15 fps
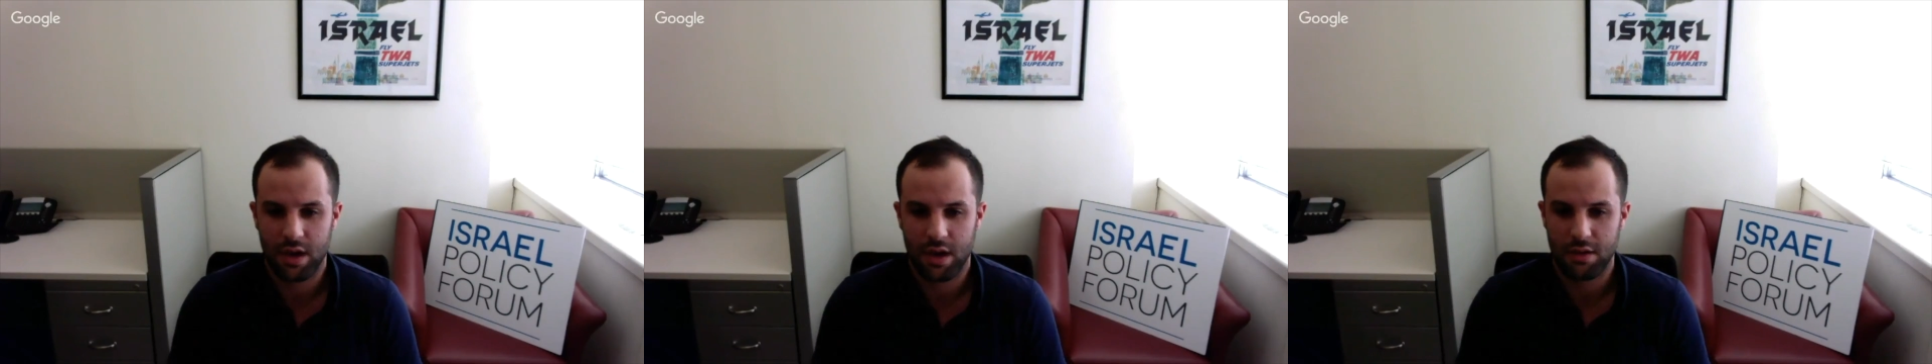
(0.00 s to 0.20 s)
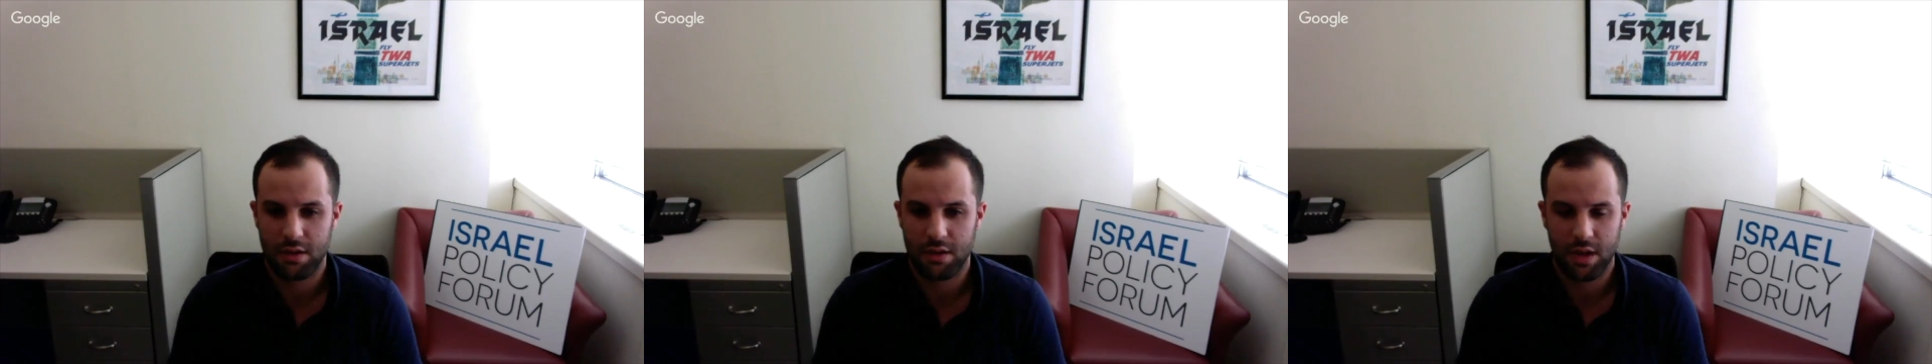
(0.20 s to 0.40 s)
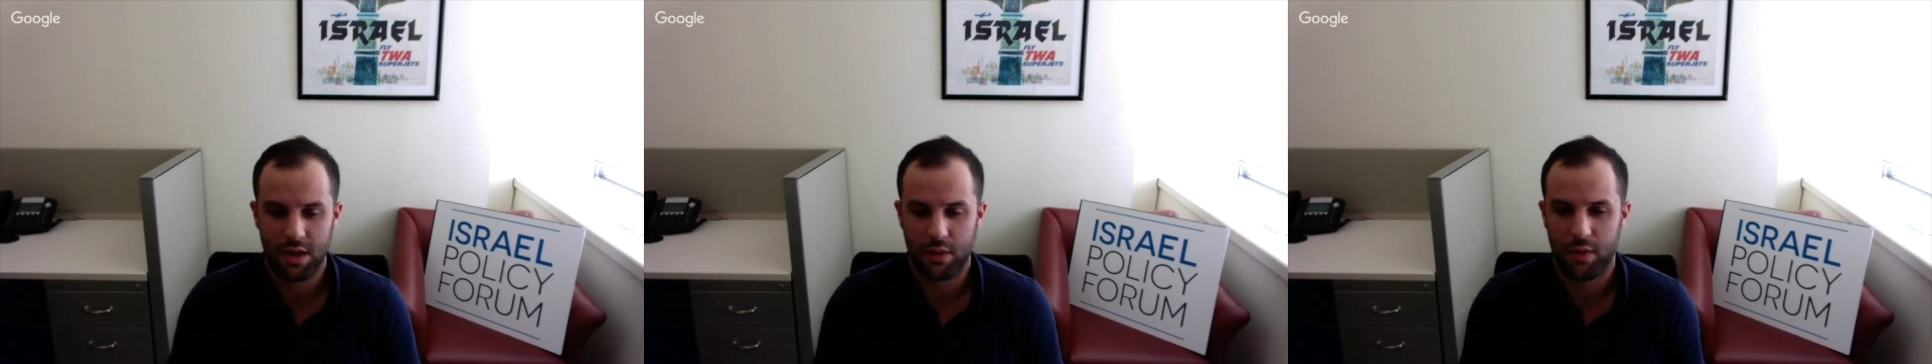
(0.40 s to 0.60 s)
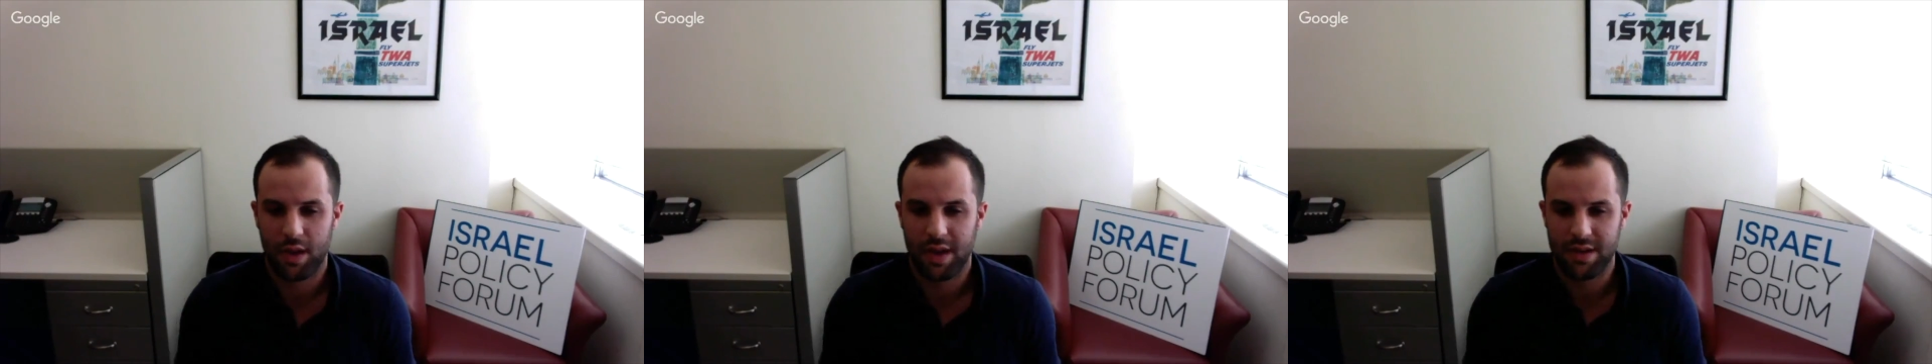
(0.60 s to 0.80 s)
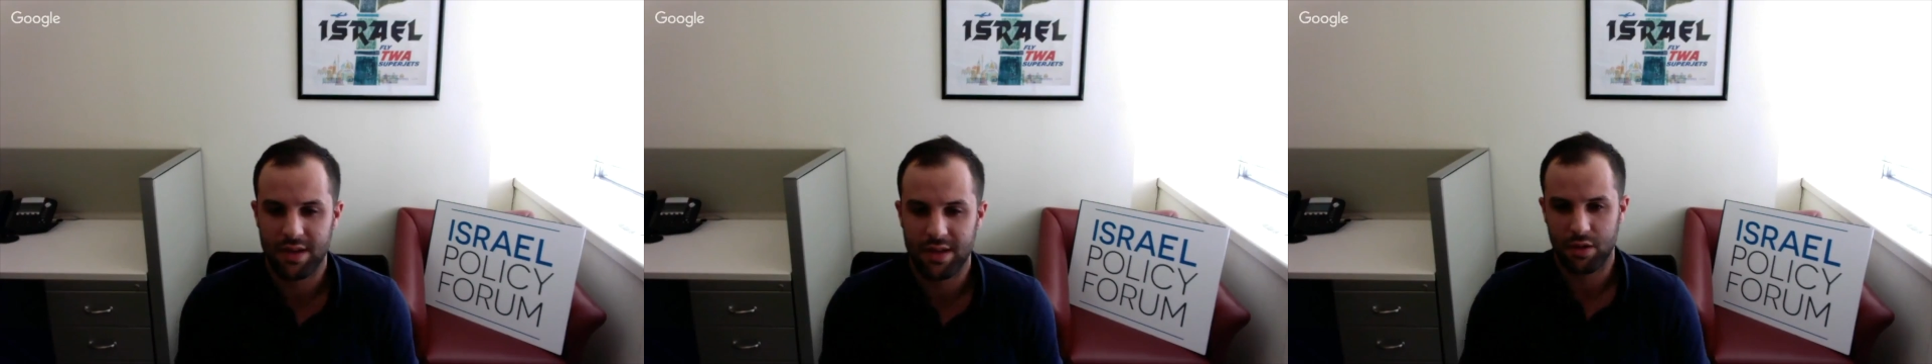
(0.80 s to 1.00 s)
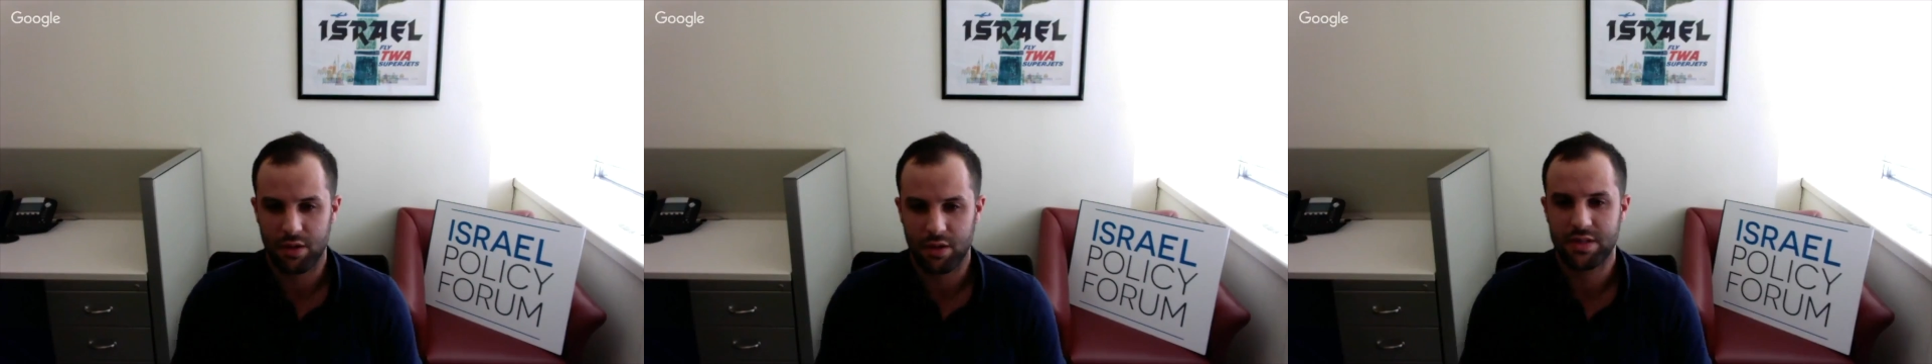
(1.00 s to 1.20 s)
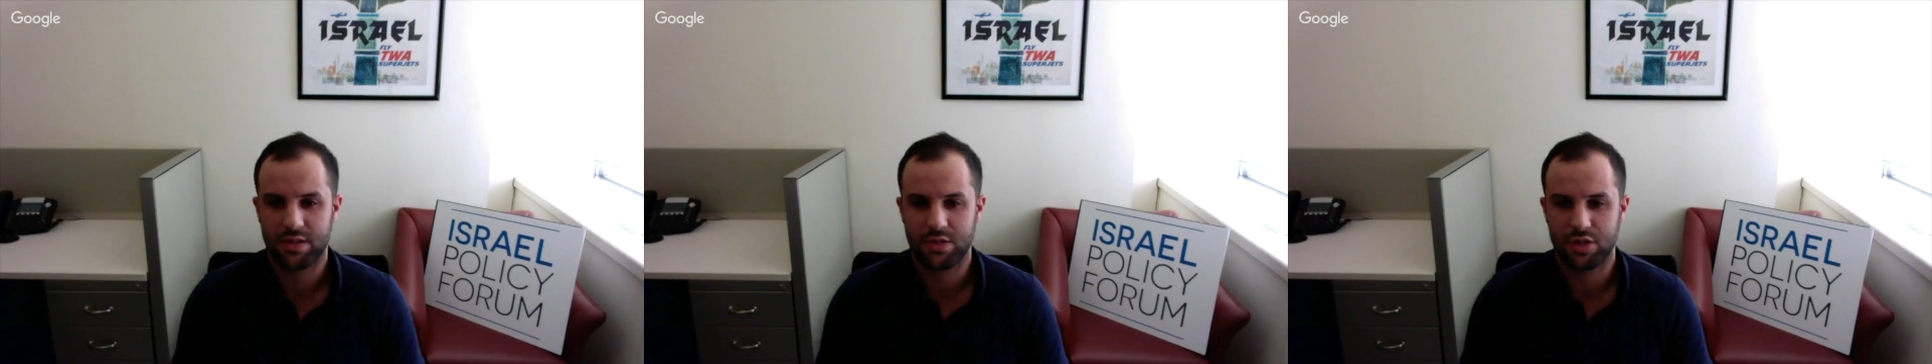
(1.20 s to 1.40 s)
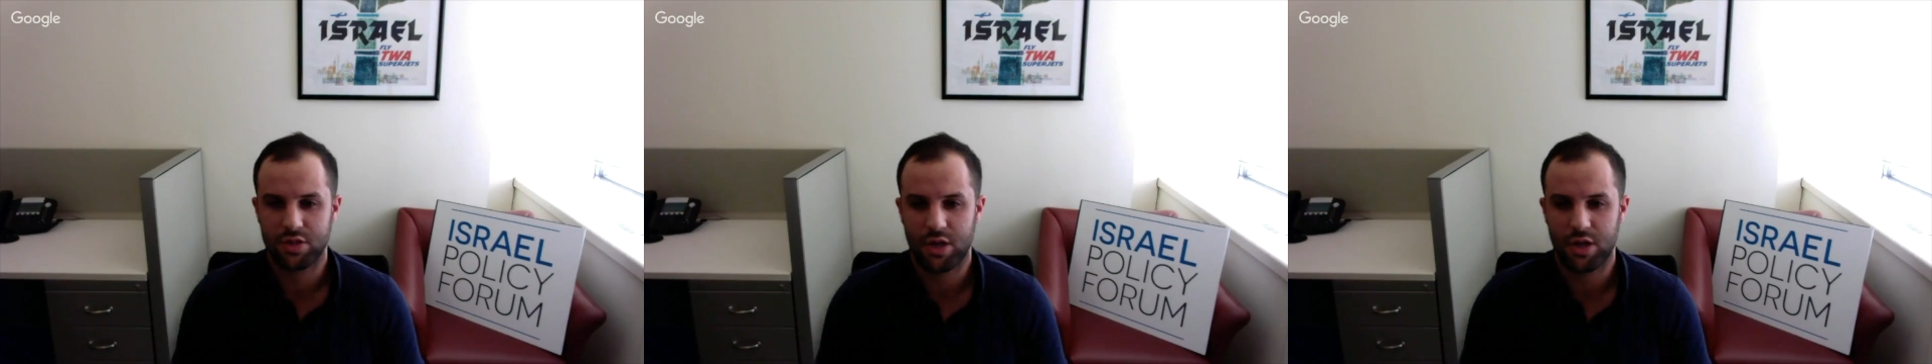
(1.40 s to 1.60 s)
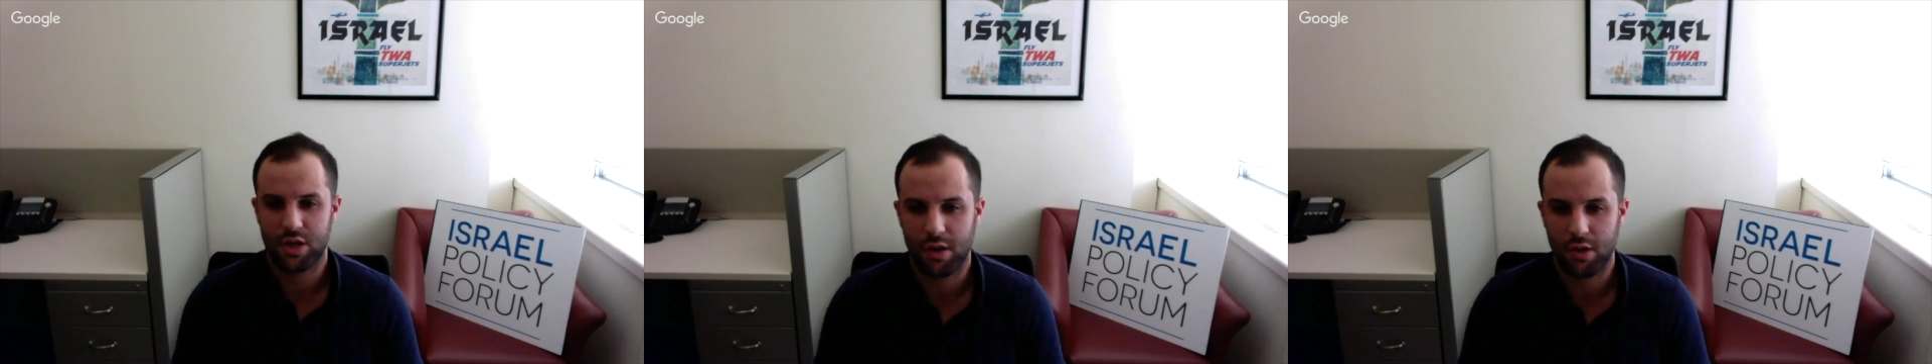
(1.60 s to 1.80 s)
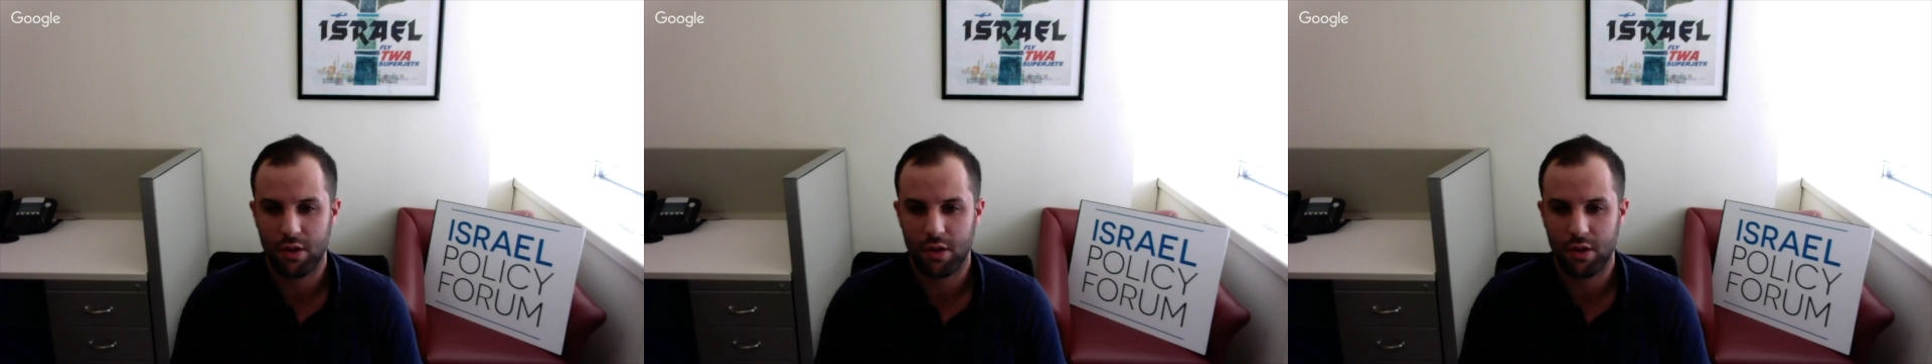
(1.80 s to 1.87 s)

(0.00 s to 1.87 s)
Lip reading: messaging